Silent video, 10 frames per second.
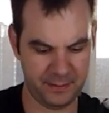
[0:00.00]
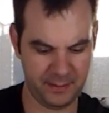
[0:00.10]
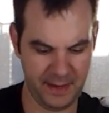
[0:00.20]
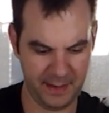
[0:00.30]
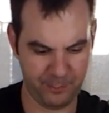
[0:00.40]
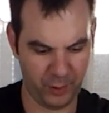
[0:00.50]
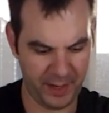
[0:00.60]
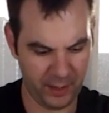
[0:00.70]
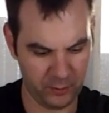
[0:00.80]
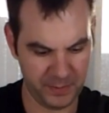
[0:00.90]
they get
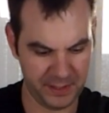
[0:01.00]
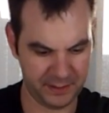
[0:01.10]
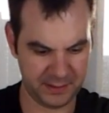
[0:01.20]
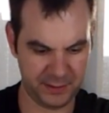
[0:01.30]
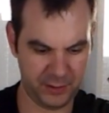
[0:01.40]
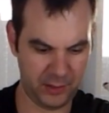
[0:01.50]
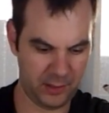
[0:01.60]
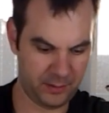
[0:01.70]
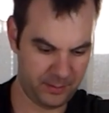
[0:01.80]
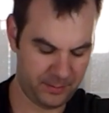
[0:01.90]
brown because
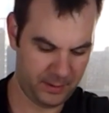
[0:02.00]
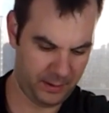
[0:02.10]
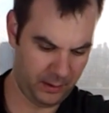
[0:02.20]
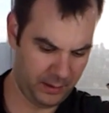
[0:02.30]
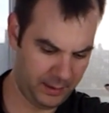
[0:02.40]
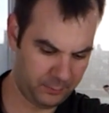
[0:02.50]
deer are, uh,